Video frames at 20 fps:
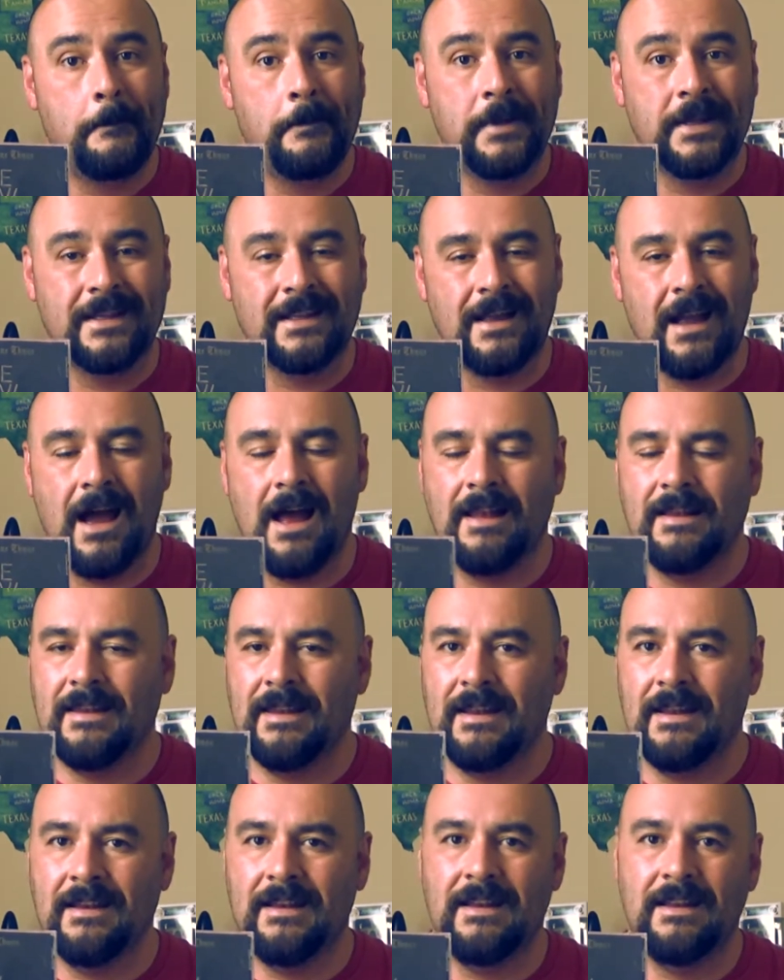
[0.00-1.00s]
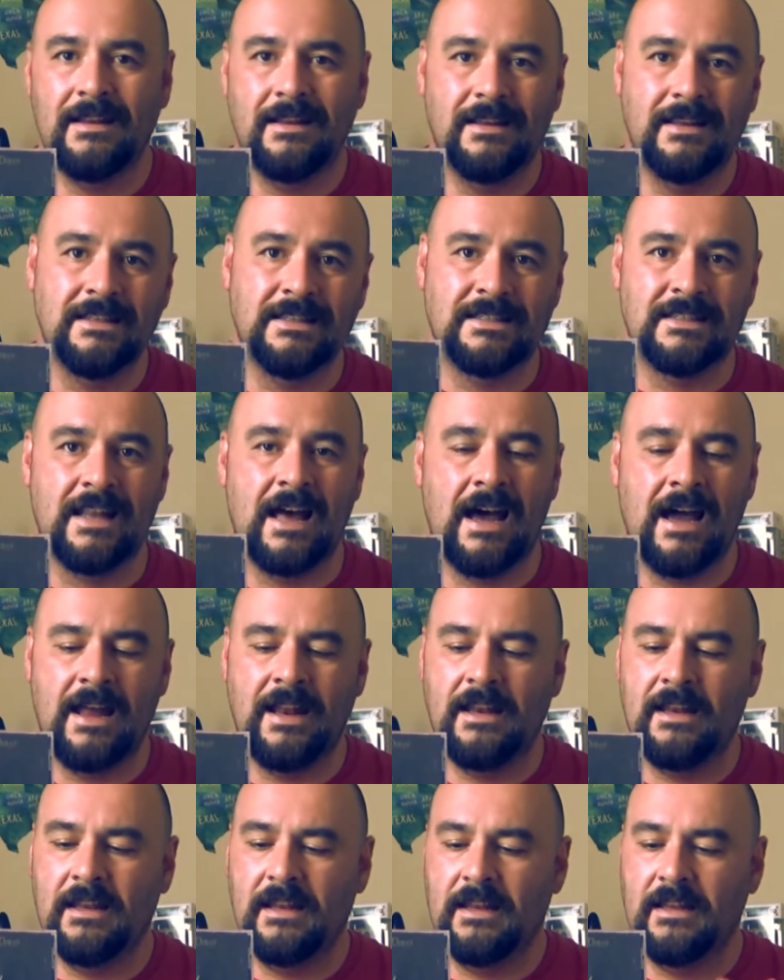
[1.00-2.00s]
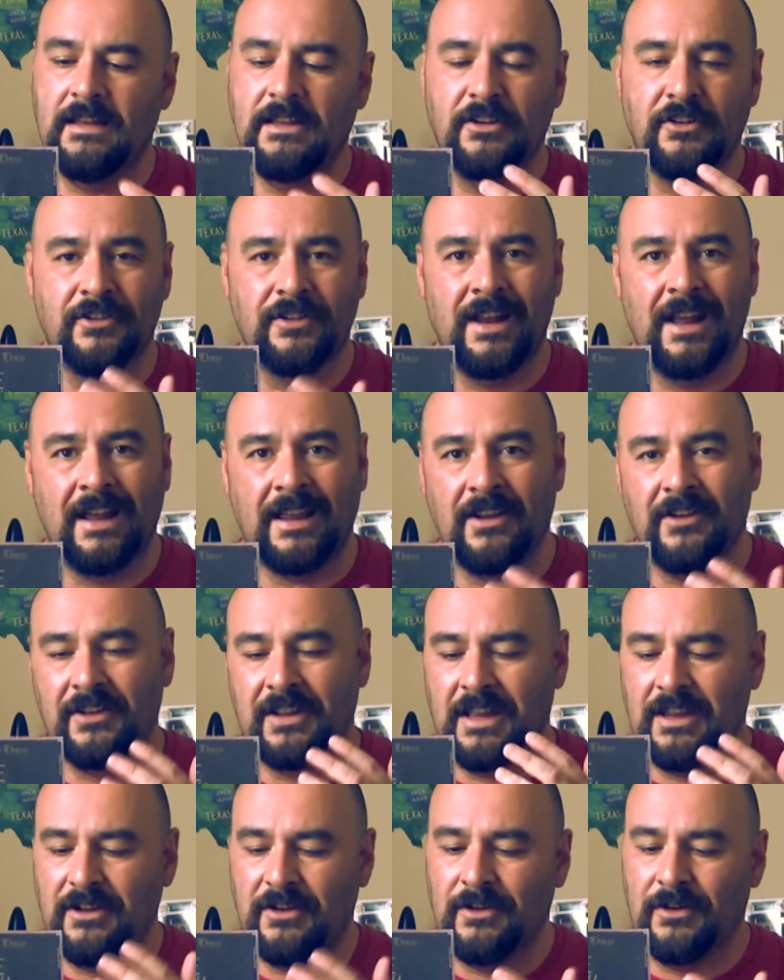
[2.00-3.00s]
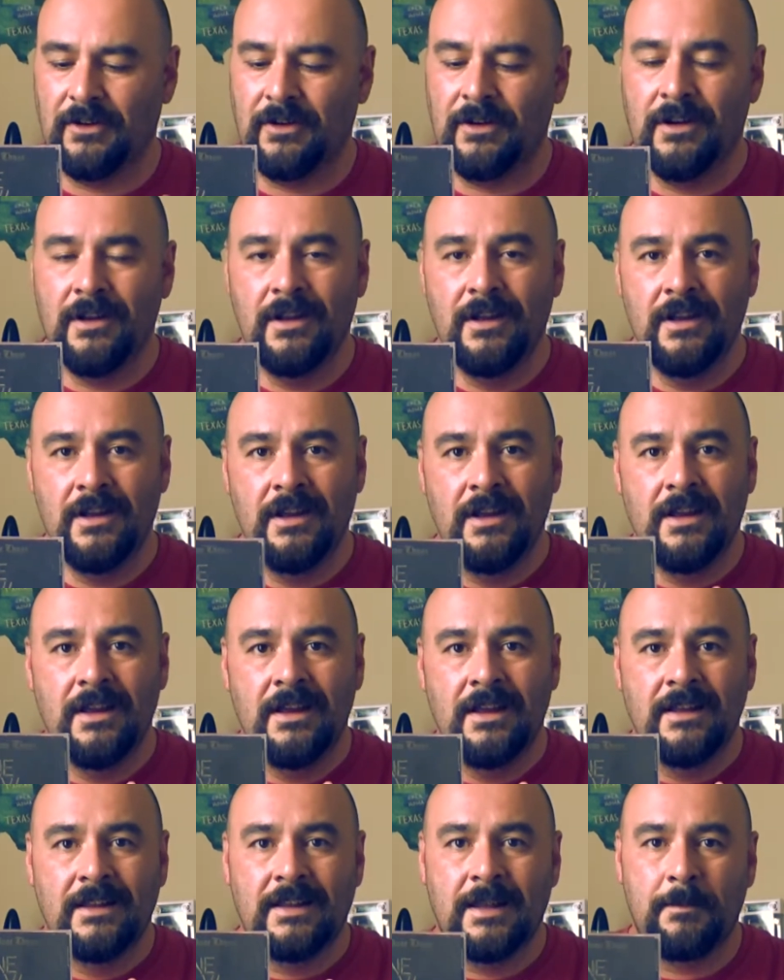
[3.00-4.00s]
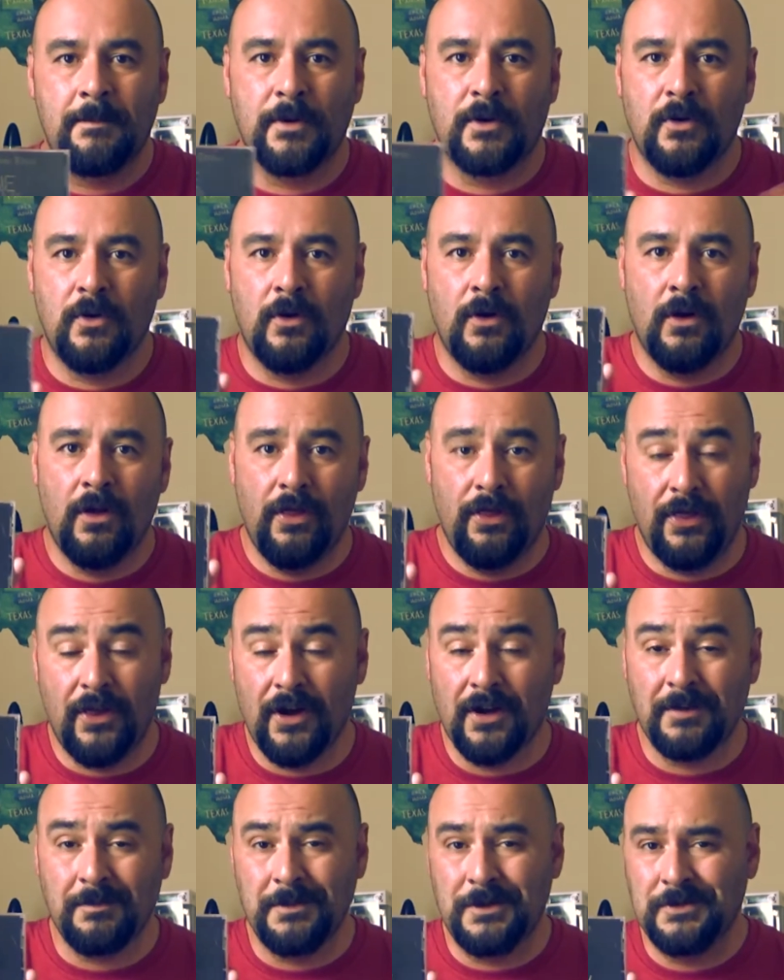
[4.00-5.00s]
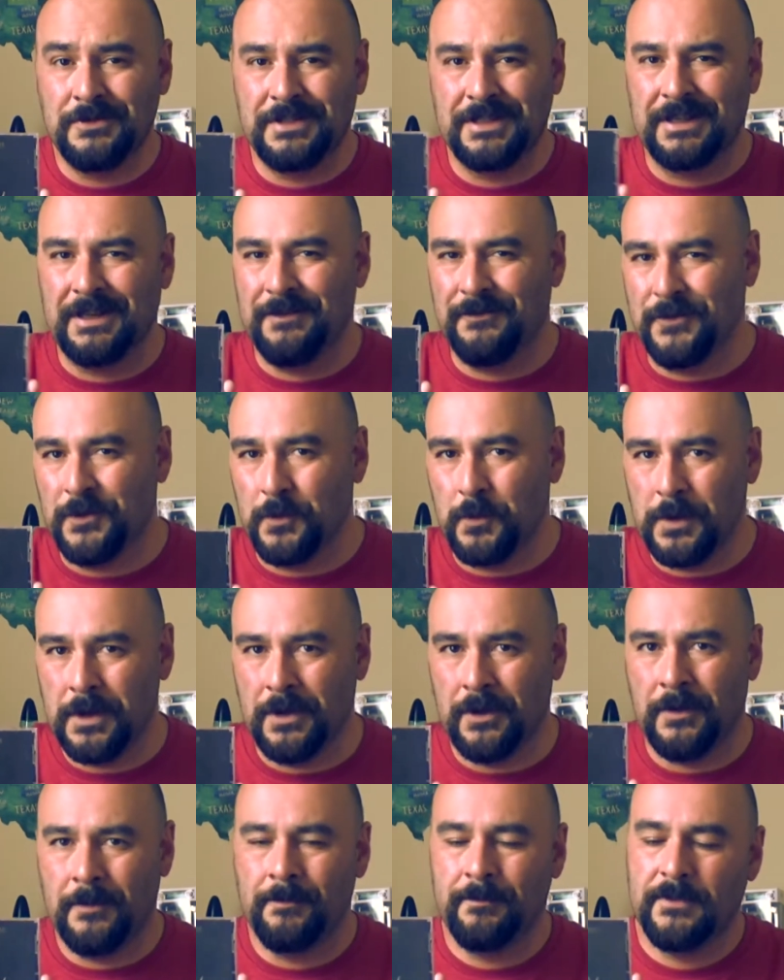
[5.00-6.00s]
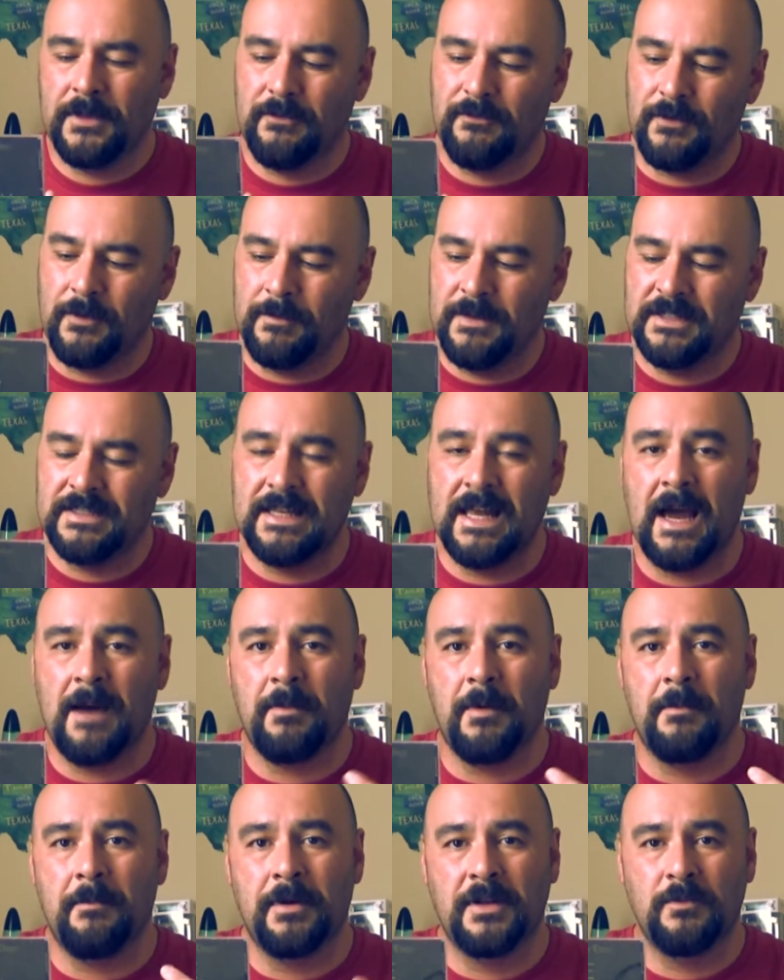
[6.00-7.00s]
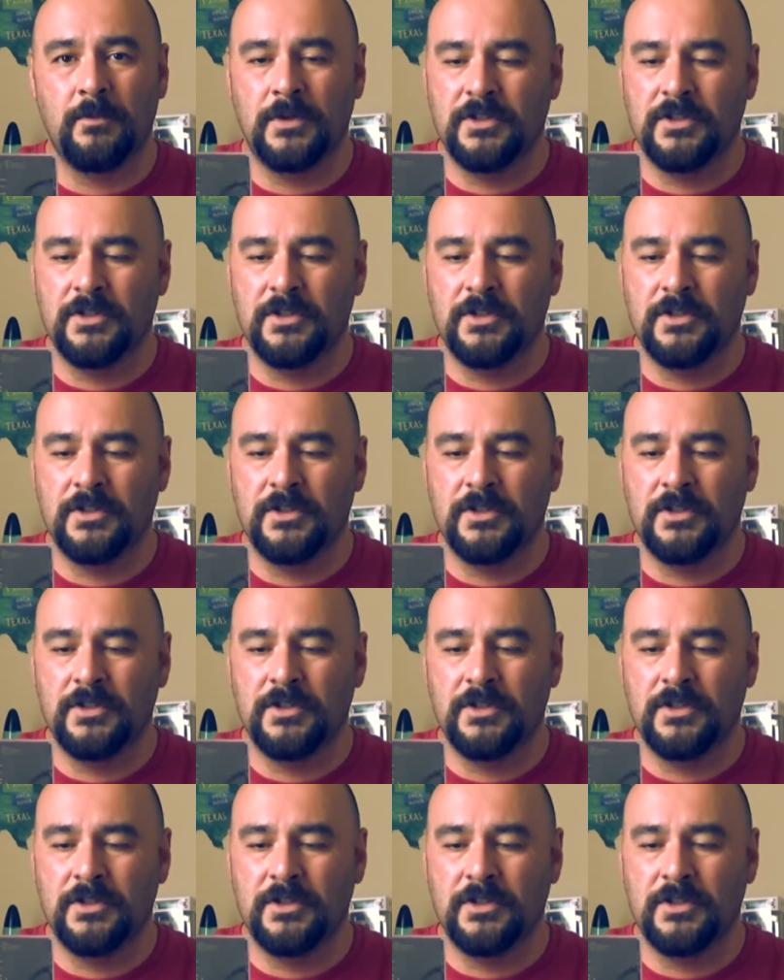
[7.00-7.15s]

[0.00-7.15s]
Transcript: but the content is not, you're not going to get your typical thug music, if you will, from this album, but